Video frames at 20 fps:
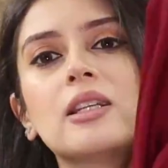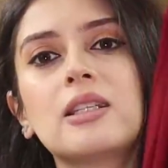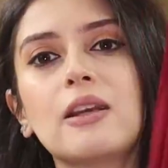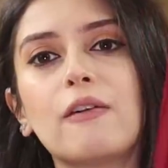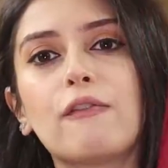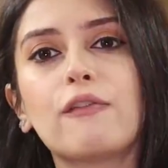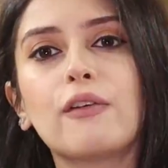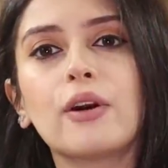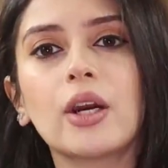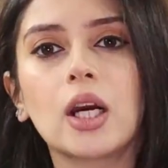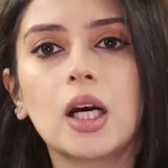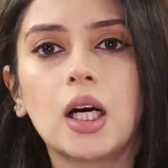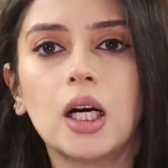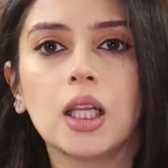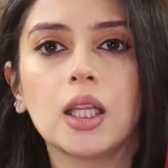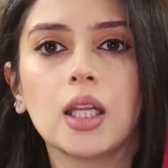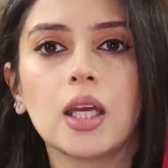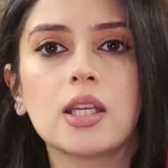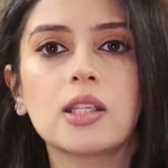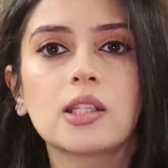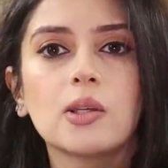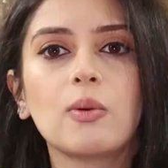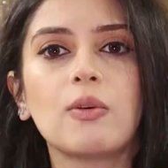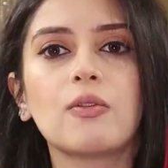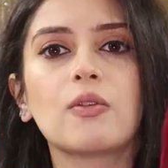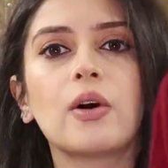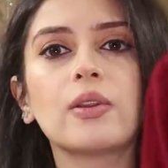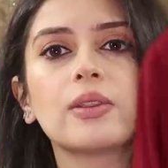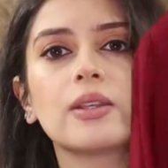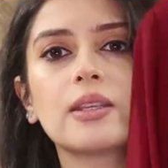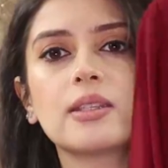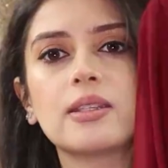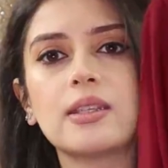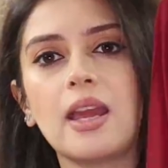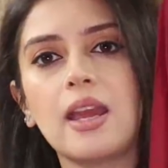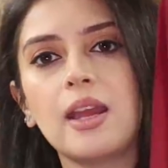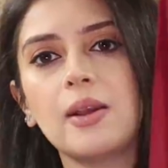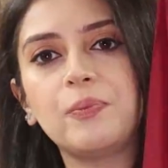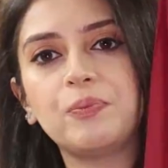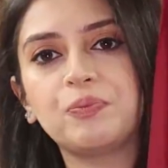a different color. So we've got the
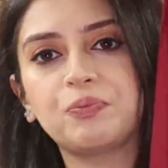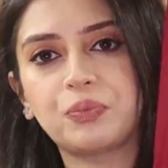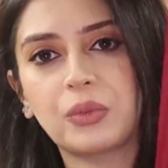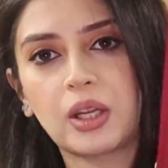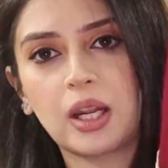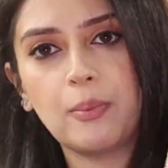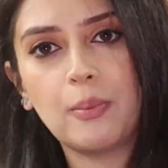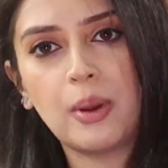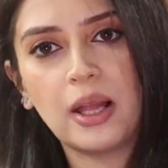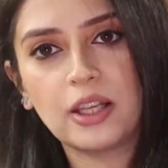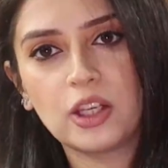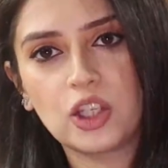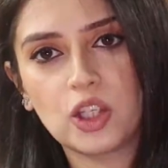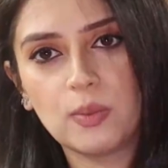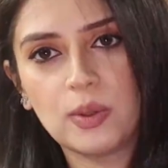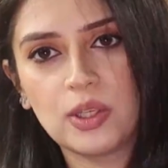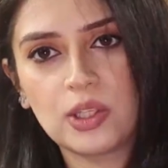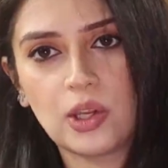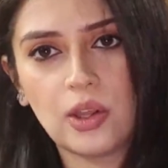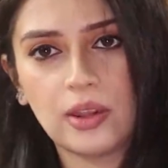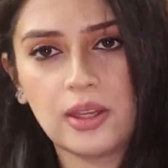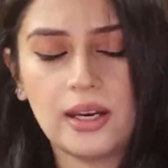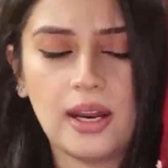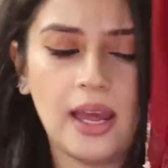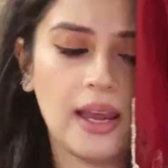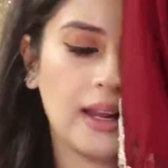same embellishments on the